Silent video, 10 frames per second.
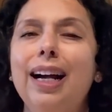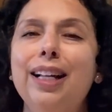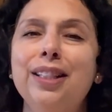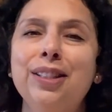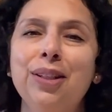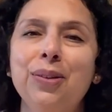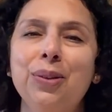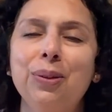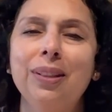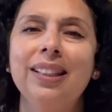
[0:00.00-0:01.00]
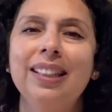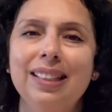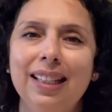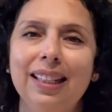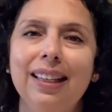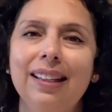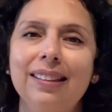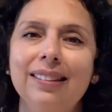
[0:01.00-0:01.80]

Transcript: I'll see you soon. Take care.